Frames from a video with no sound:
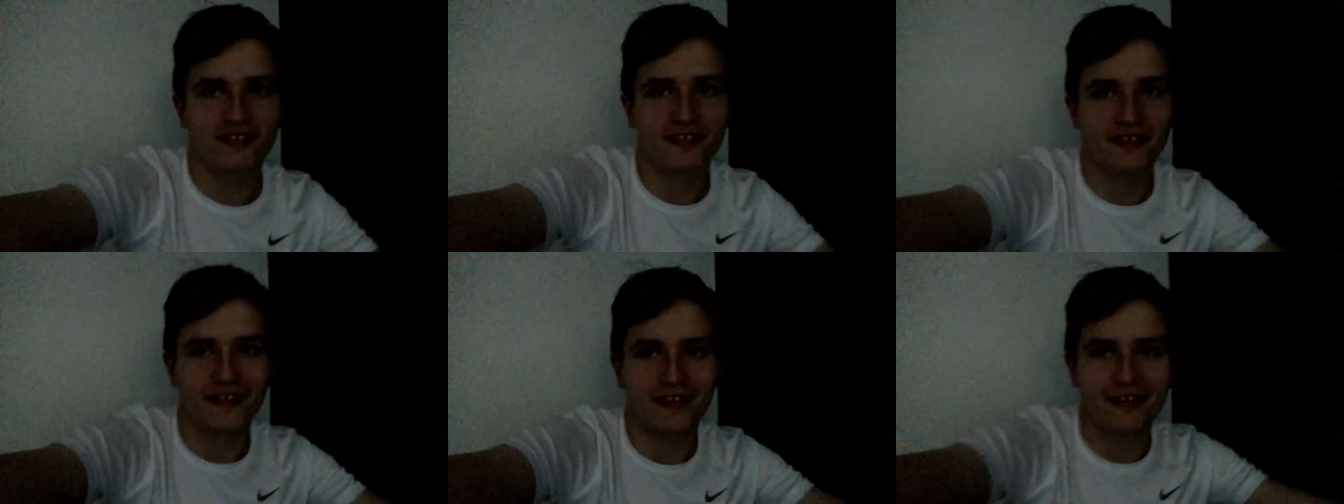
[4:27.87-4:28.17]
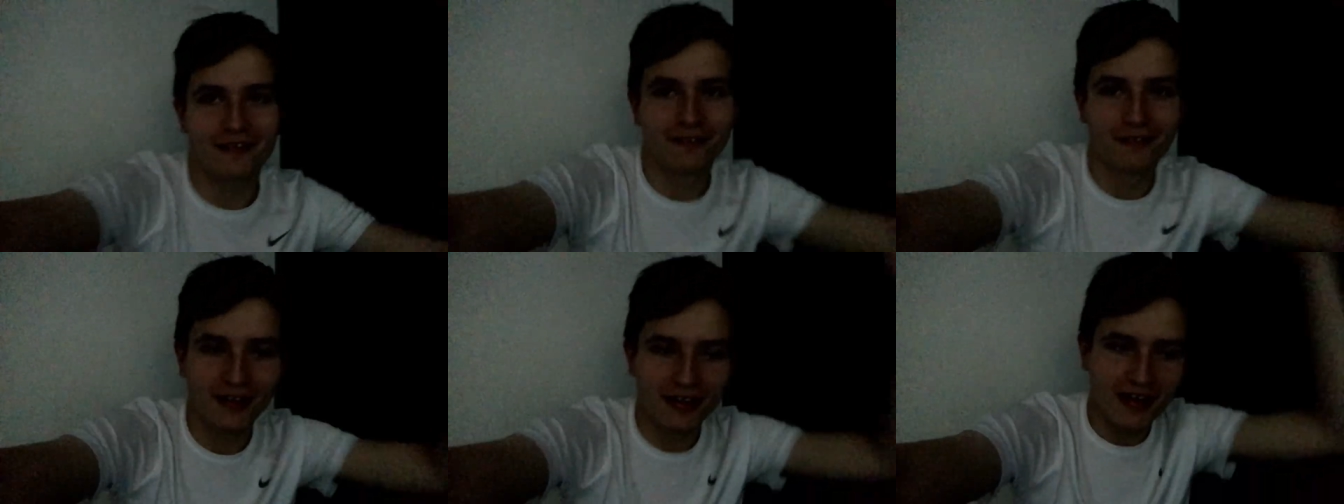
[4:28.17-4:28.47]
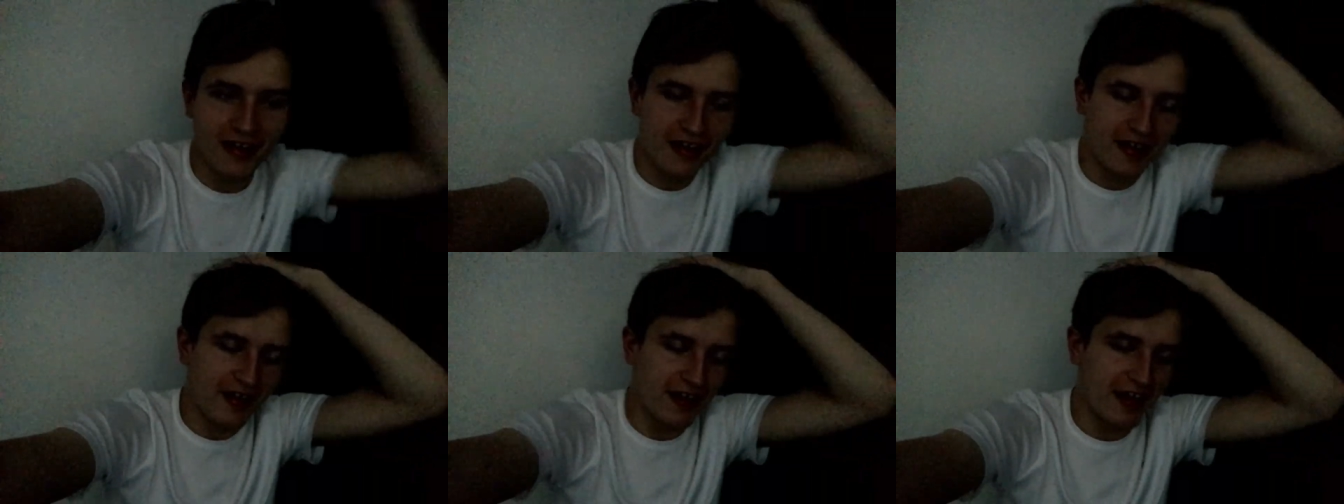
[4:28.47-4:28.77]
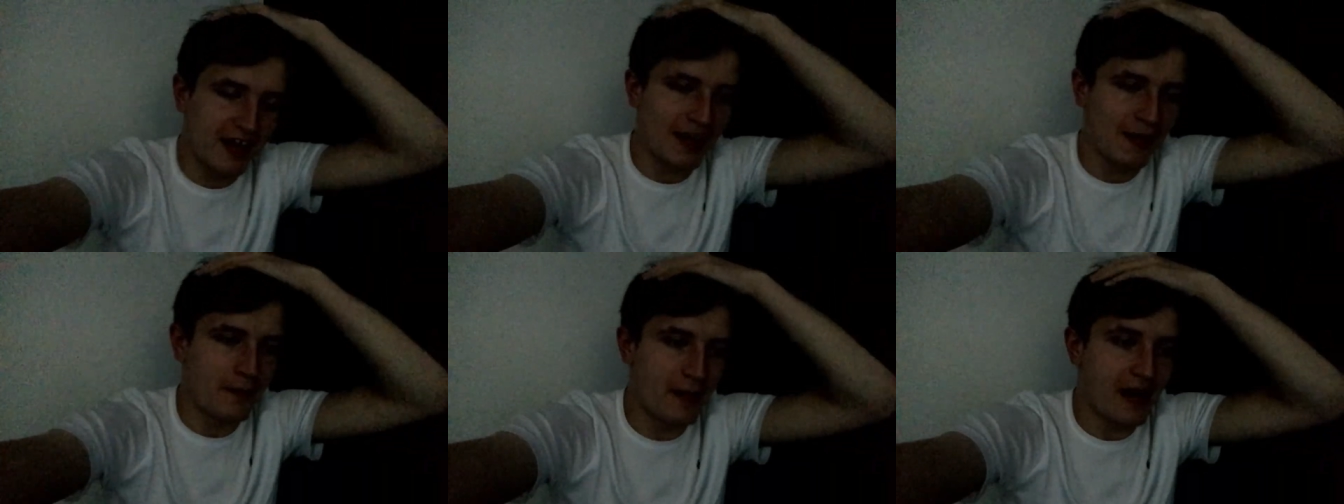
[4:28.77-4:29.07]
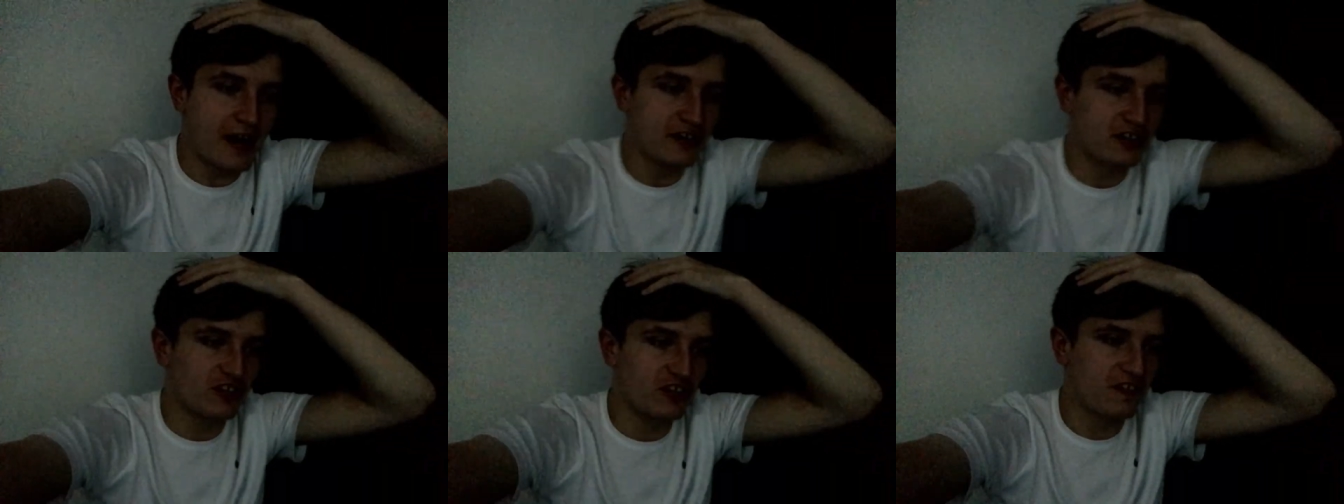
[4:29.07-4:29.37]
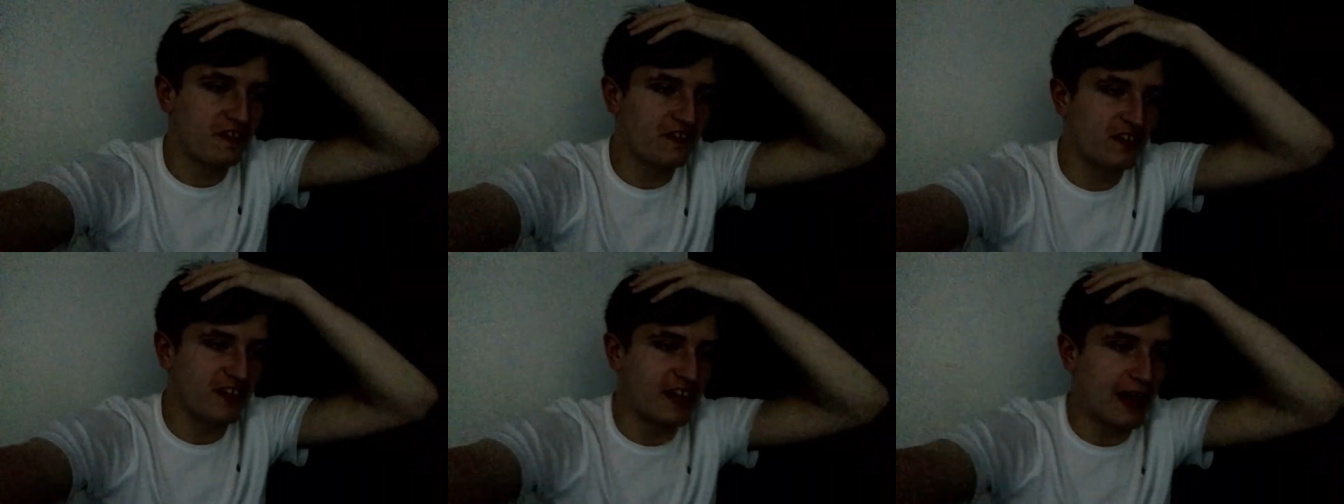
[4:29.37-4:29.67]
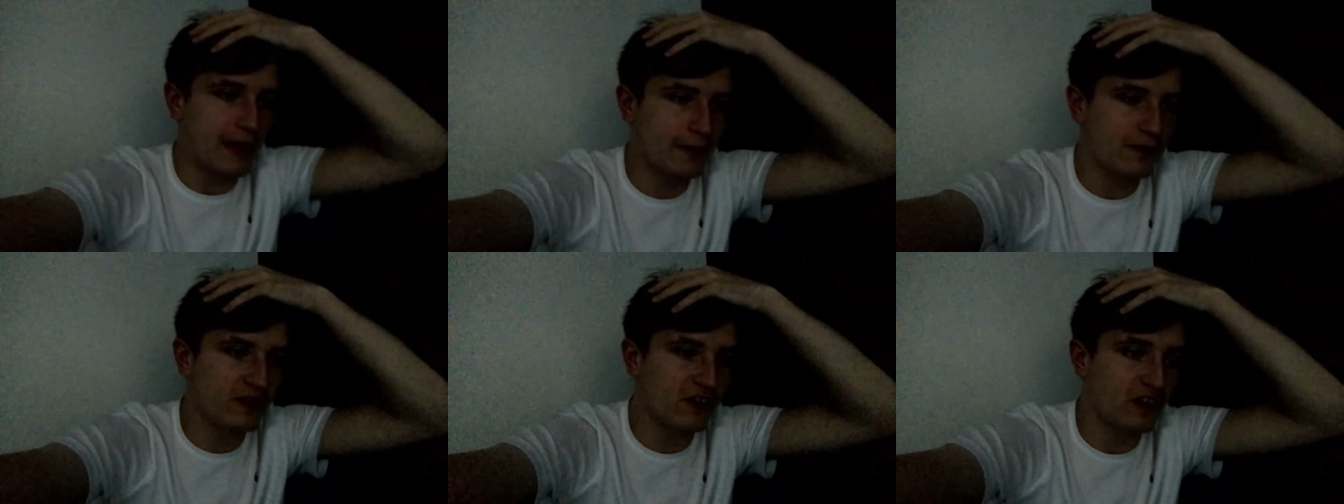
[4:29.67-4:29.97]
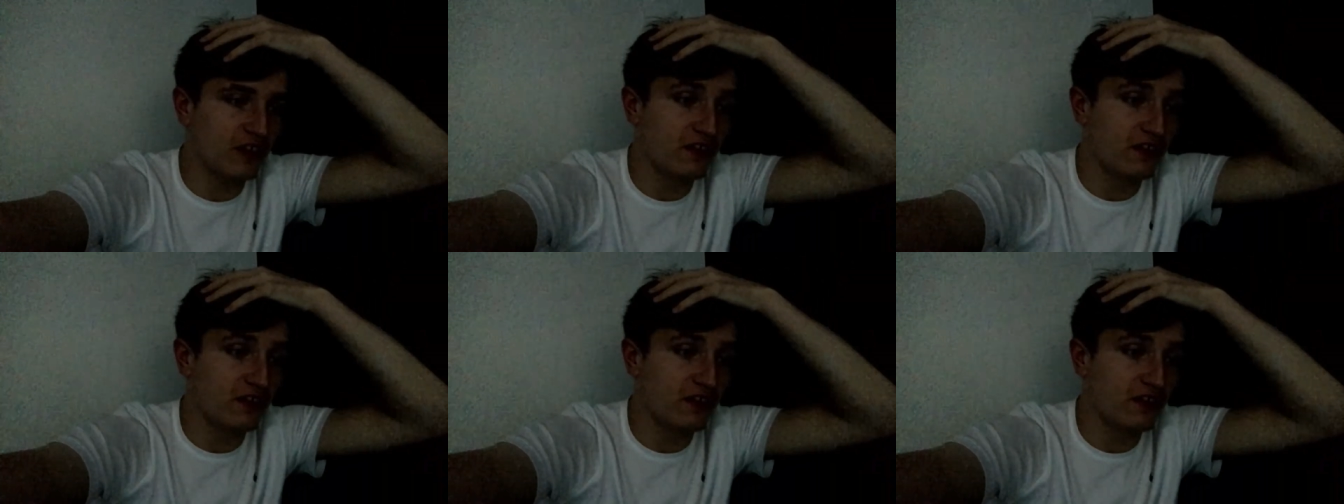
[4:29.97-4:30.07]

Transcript: So um, I just slept